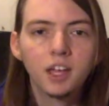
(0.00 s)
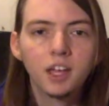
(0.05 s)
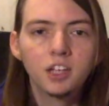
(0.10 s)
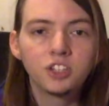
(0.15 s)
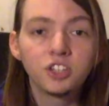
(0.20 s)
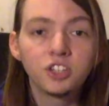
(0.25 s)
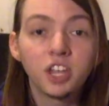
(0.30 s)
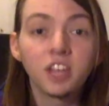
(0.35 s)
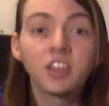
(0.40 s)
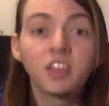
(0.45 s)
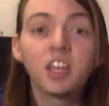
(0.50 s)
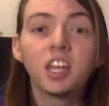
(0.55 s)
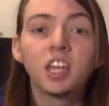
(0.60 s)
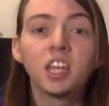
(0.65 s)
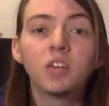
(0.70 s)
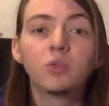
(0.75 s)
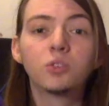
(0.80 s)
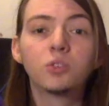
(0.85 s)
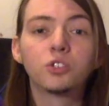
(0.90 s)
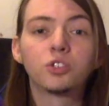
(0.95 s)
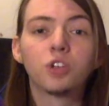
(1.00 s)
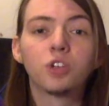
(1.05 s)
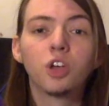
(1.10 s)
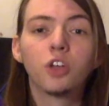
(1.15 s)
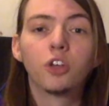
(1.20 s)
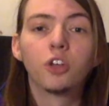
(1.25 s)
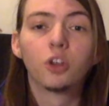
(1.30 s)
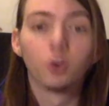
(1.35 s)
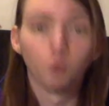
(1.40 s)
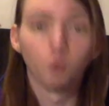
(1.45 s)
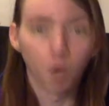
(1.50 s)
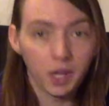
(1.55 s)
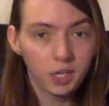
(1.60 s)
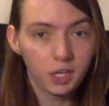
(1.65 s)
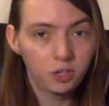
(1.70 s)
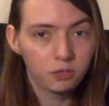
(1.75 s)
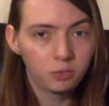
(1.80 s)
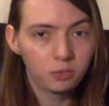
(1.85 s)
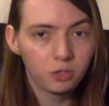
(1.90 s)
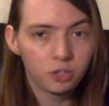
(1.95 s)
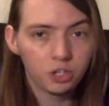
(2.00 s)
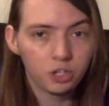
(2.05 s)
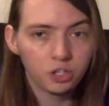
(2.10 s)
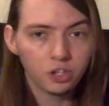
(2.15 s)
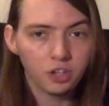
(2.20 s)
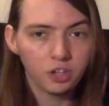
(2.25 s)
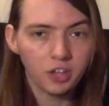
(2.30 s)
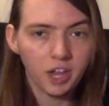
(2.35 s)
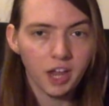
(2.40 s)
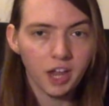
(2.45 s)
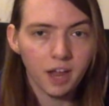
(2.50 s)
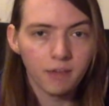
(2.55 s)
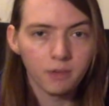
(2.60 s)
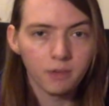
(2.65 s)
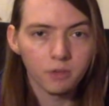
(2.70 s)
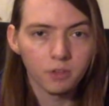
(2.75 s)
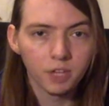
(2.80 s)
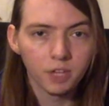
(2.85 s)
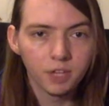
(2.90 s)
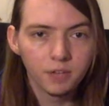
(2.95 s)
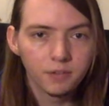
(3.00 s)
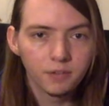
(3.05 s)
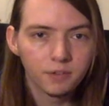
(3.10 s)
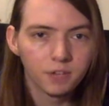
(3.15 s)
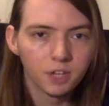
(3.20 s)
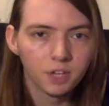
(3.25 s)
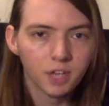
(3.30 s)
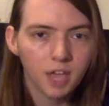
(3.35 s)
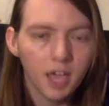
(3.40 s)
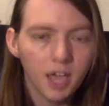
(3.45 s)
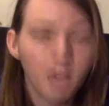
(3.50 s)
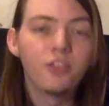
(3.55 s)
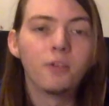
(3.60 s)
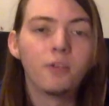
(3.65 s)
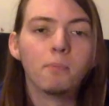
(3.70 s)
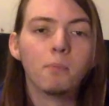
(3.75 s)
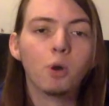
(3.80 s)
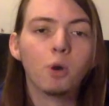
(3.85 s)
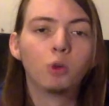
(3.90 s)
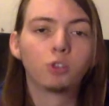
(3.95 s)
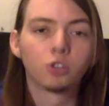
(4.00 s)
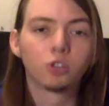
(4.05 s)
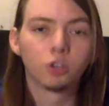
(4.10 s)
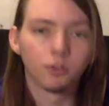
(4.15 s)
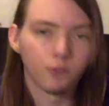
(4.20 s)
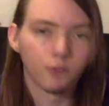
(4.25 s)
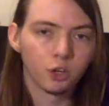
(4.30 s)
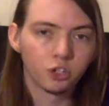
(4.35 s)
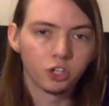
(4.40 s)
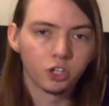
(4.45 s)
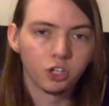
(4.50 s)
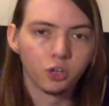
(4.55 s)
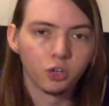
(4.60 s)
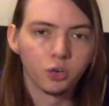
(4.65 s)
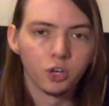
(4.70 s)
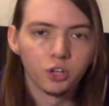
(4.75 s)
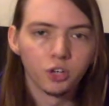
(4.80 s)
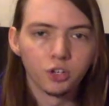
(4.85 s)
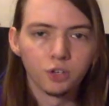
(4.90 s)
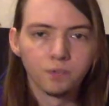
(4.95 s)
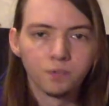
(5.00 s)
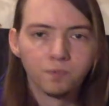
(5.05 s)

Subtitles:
saying that he was the greatest musician that ever lived and the Mozart of our generation.